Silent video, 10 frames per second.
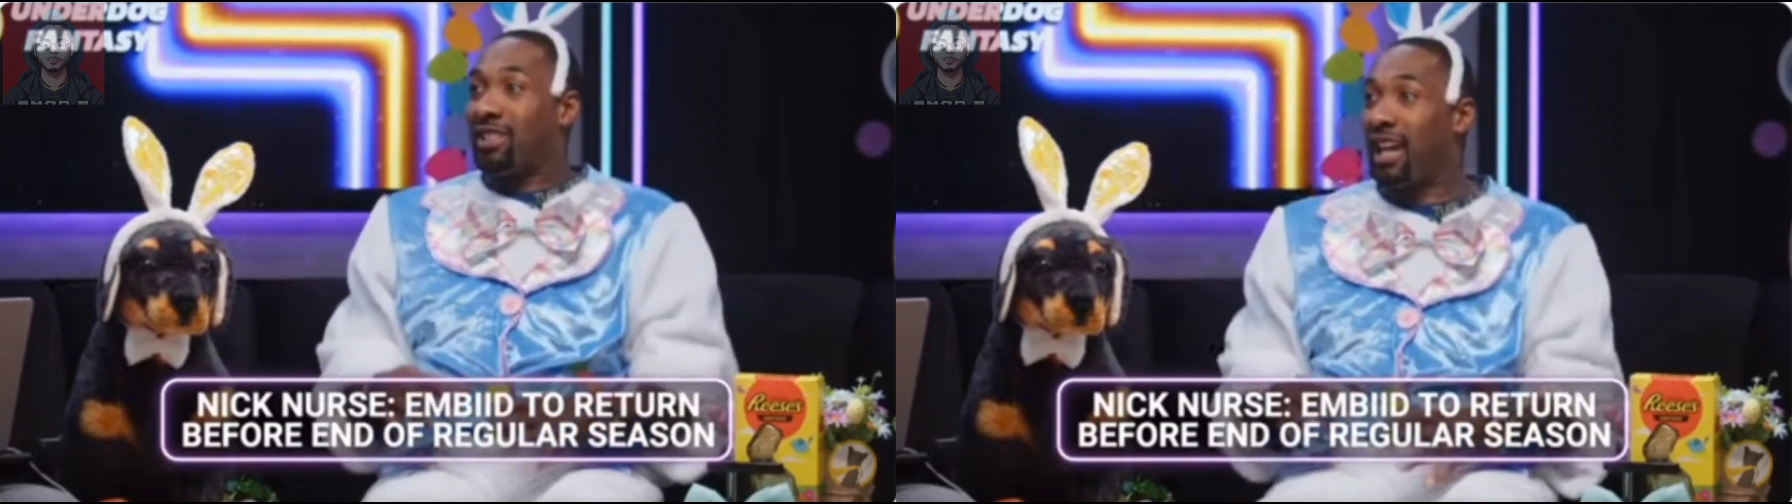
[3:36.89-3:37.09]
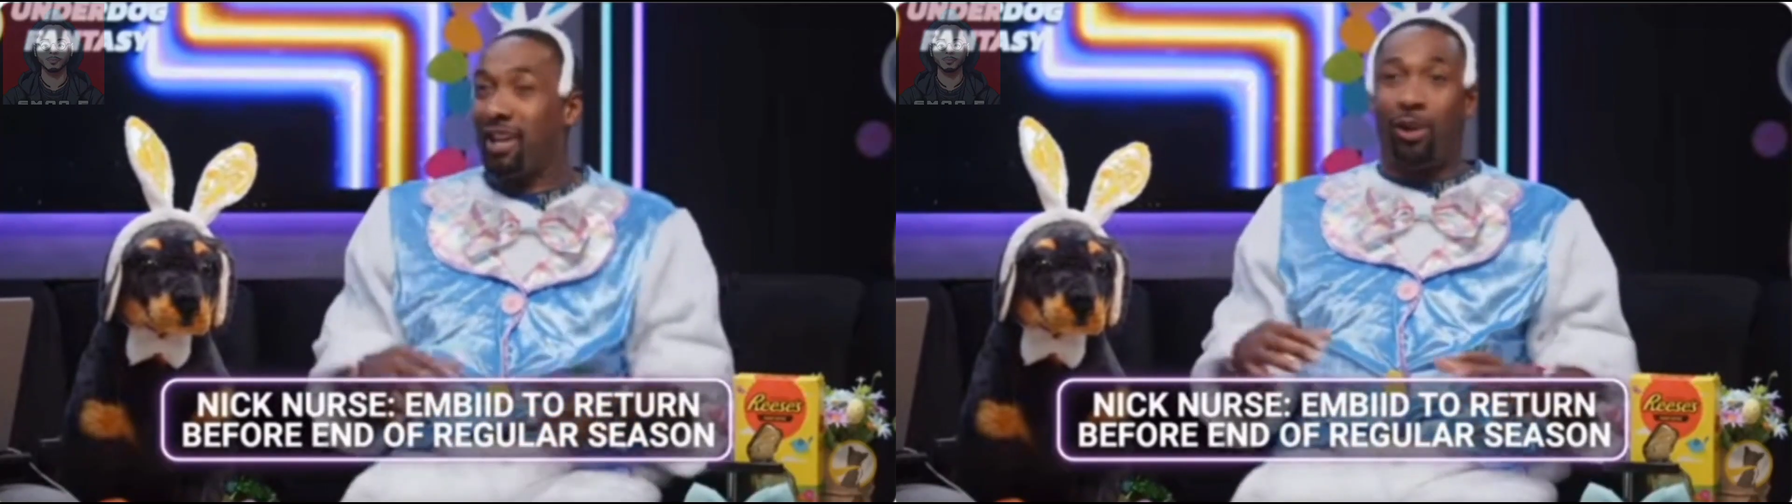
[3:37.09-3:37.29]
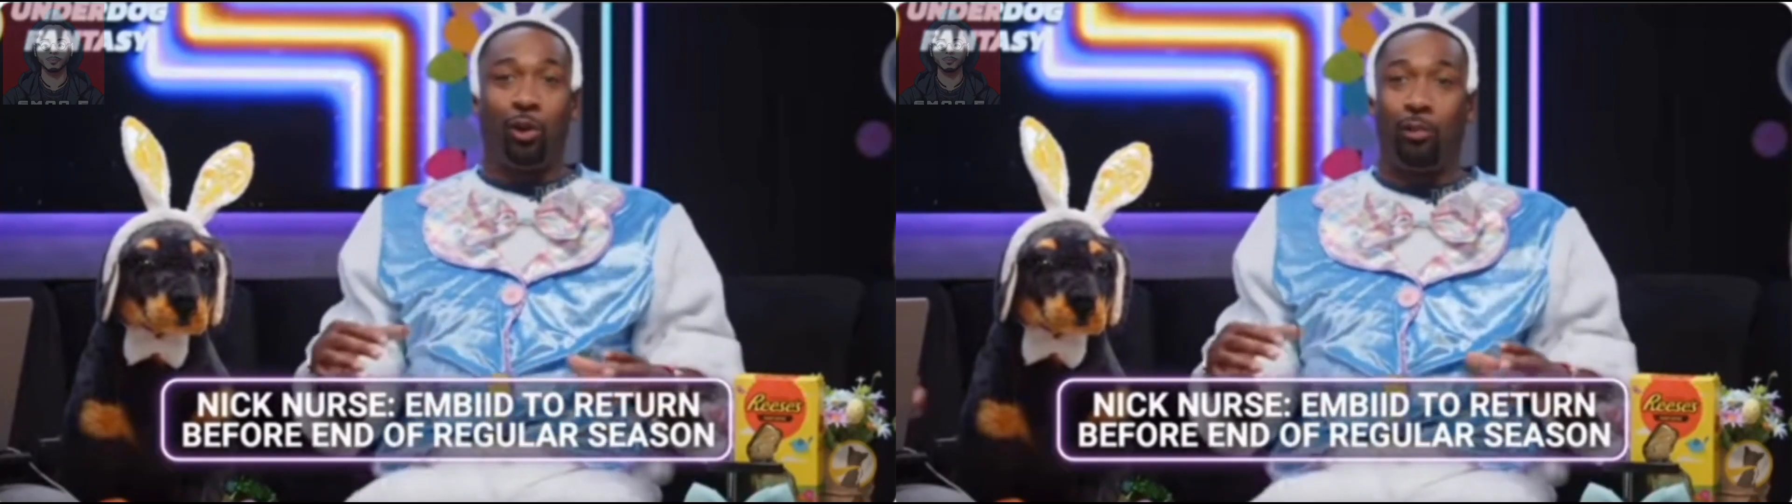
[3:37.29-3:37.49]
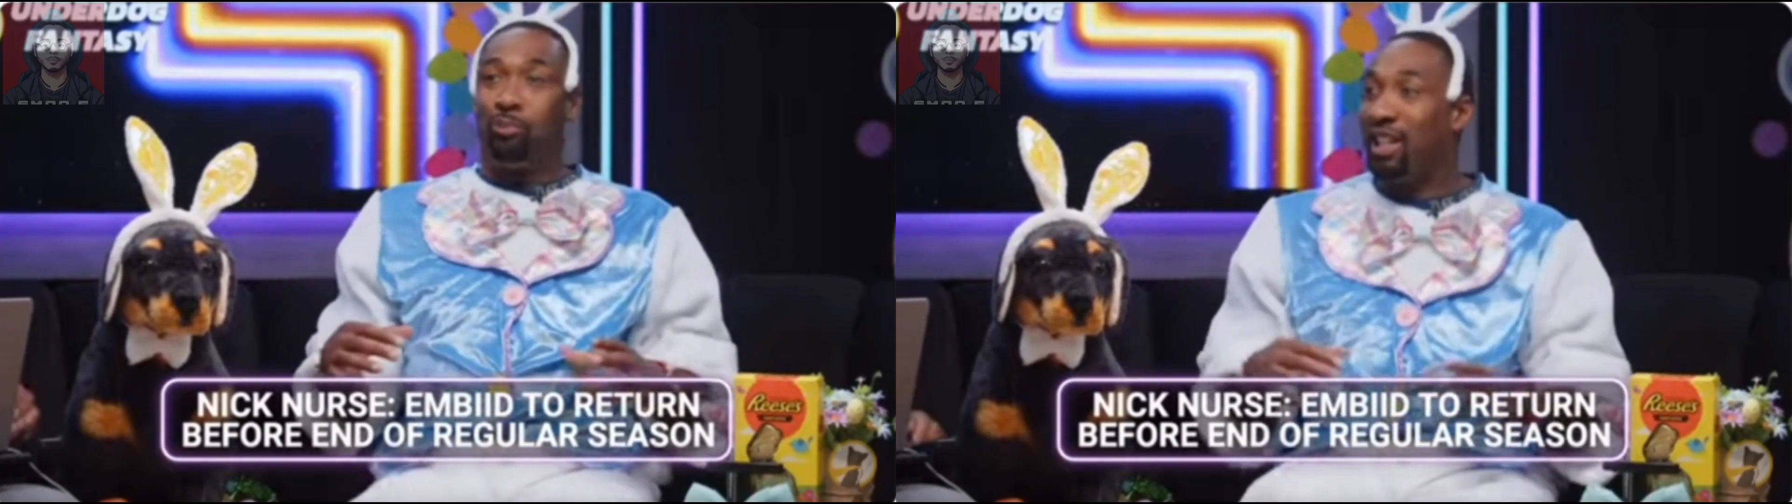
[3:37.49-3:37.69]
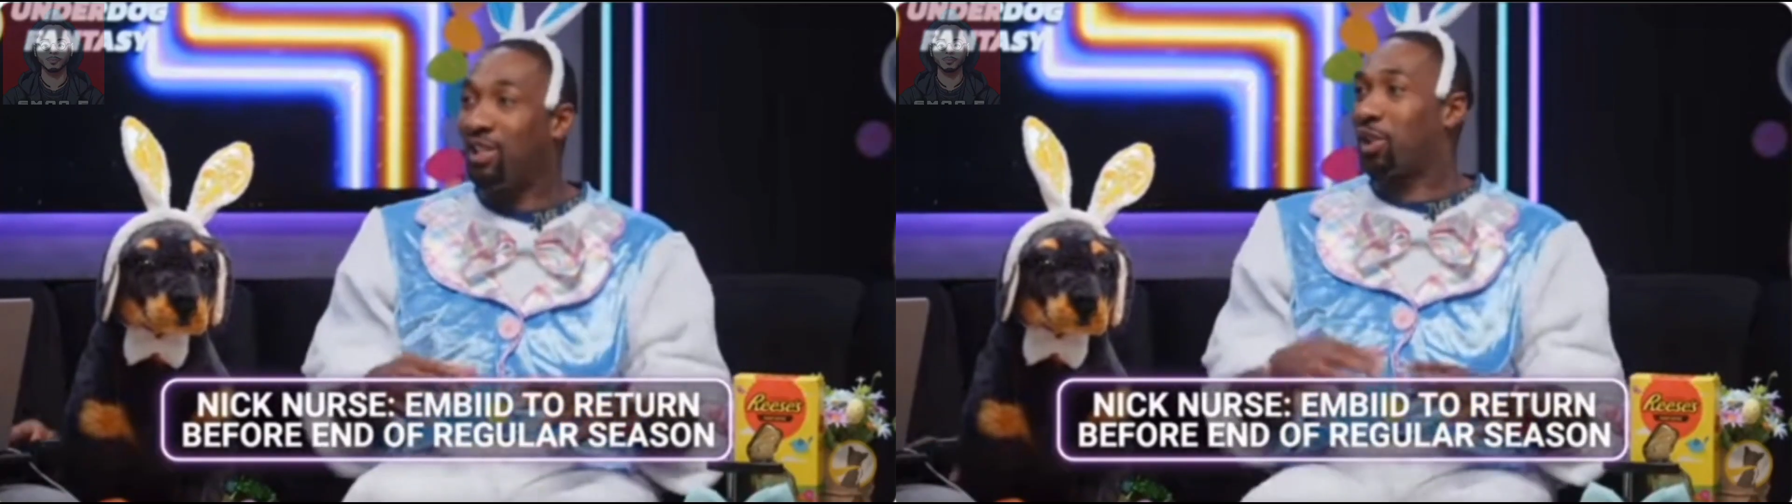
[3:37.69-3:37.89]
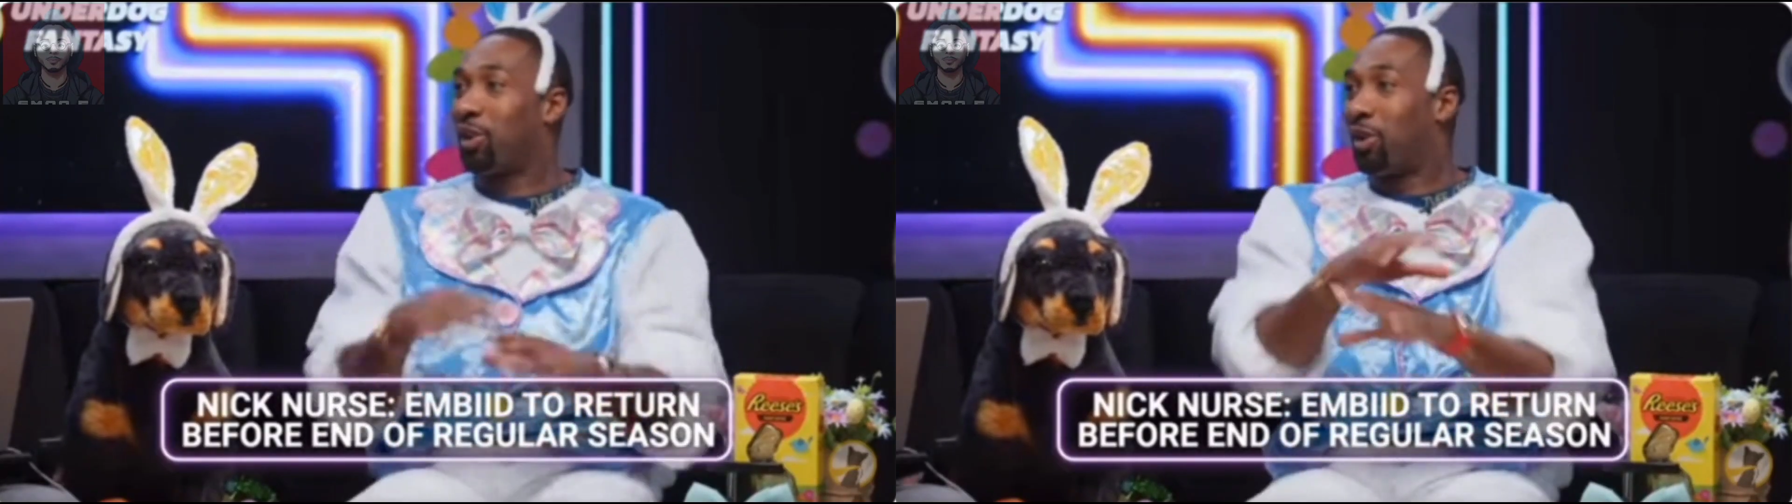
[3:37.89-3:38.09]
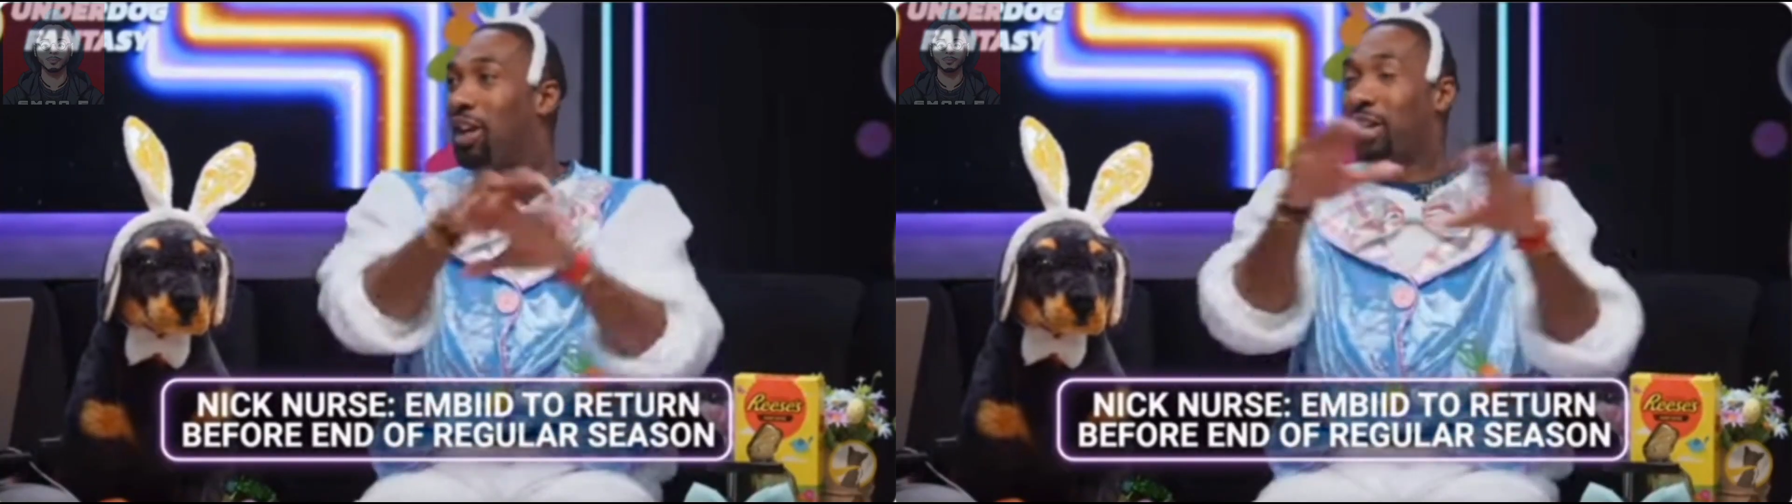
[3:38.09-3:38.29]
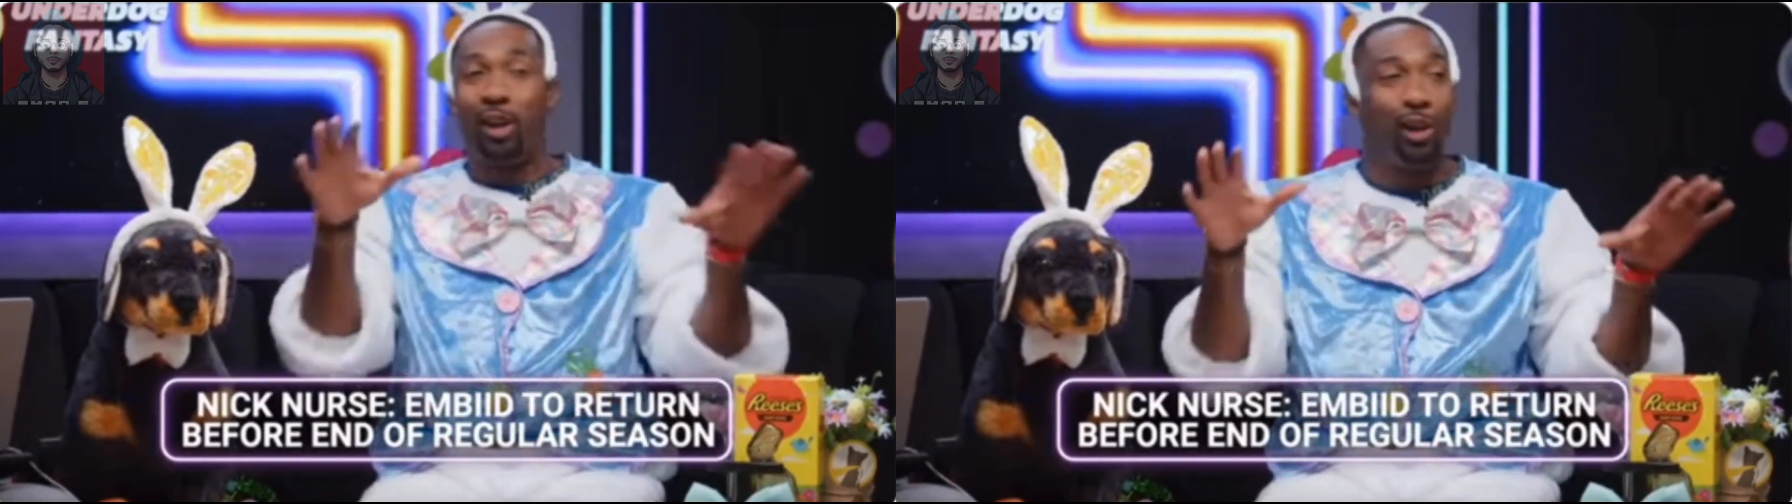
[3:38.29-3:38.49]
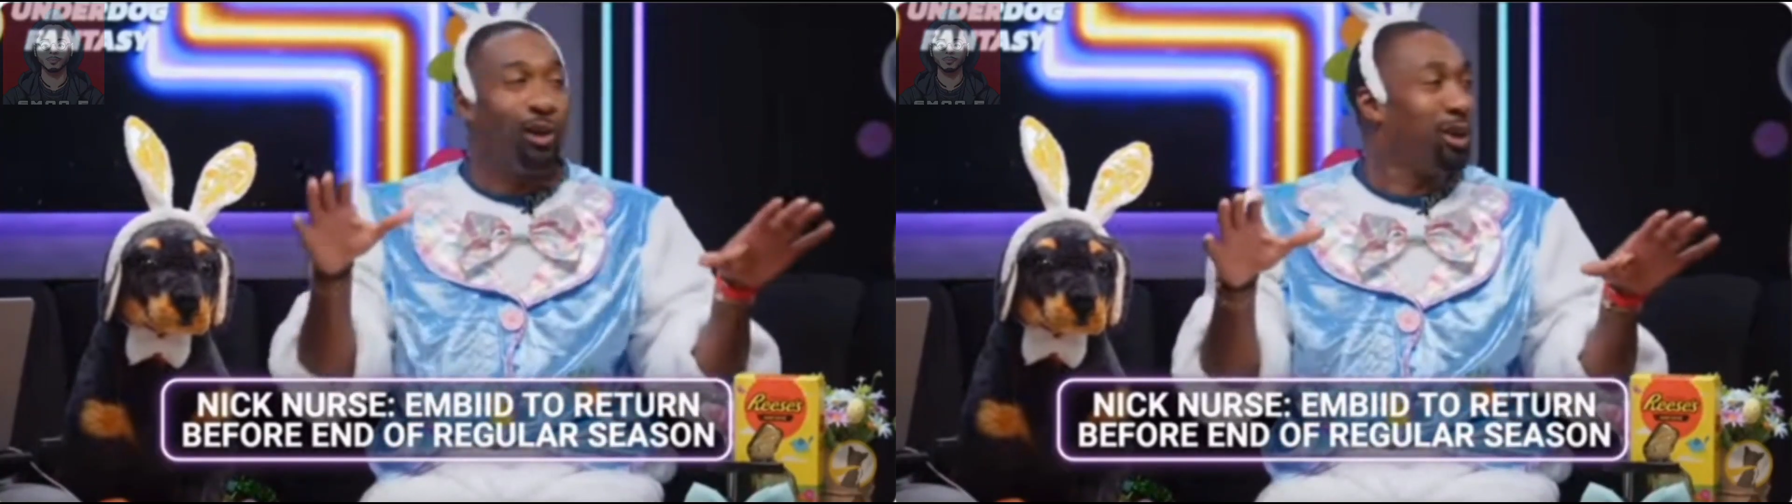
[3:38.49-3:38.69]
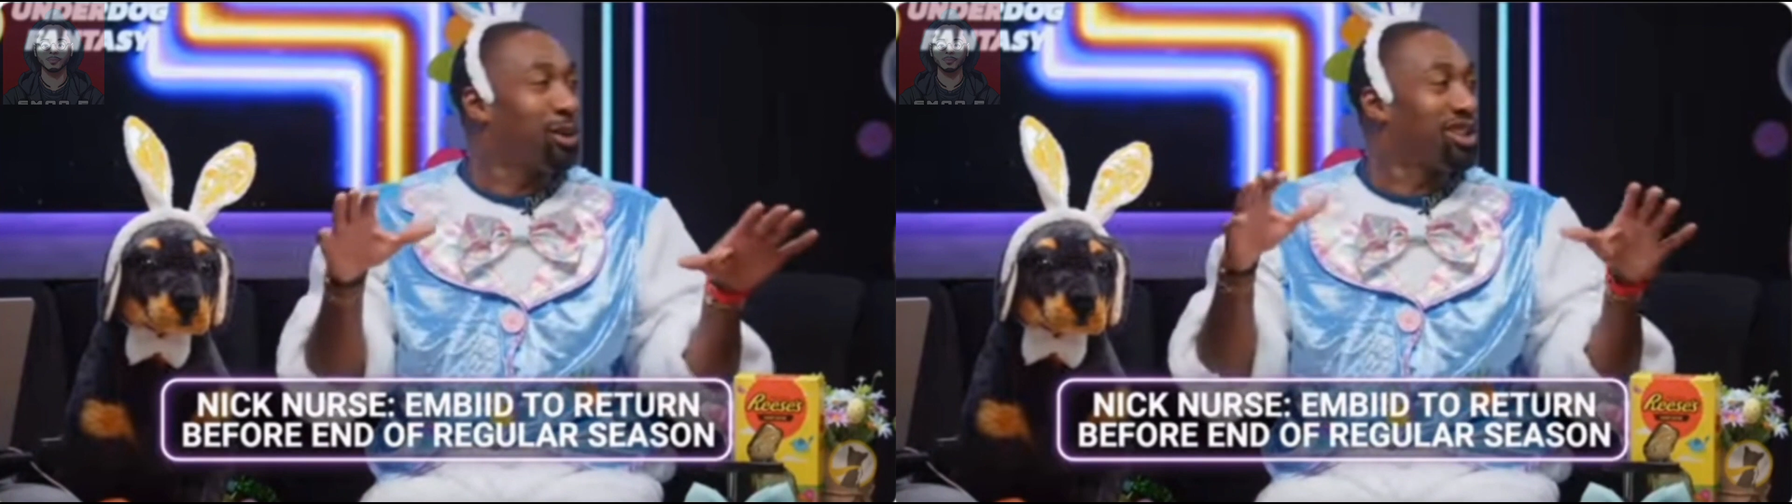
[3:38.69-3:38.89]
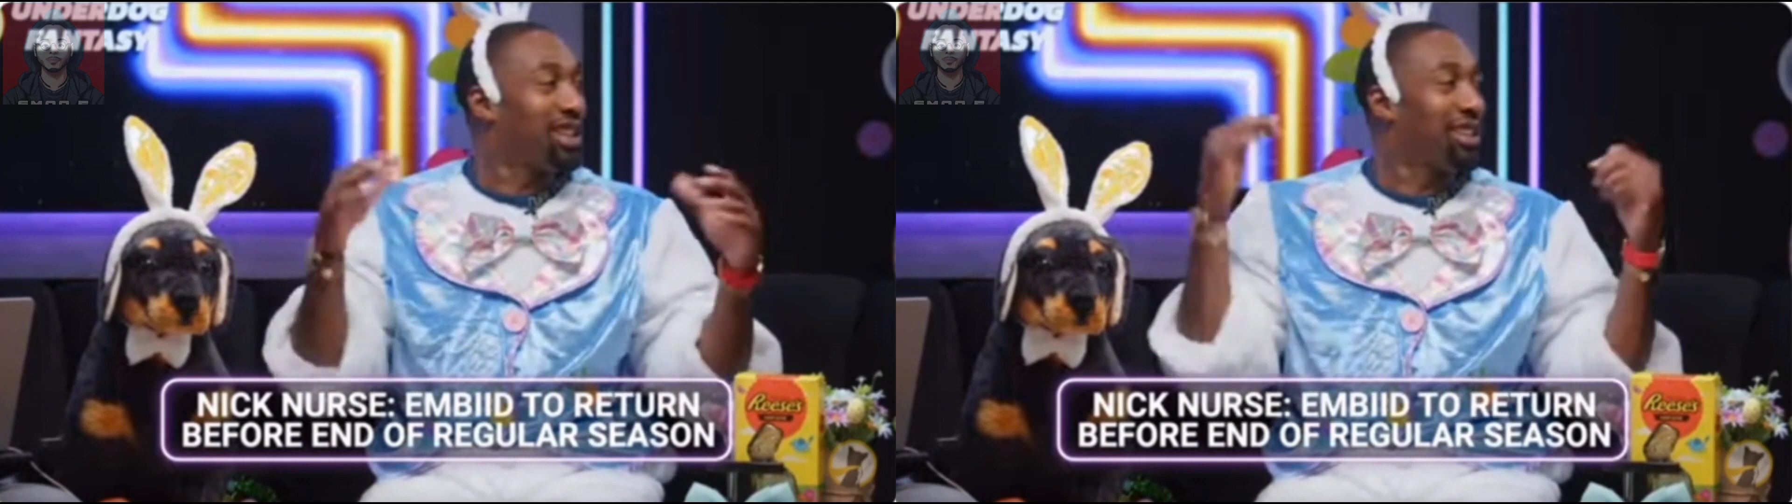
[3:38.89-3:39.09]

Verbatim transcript: on the beach or the little ocean,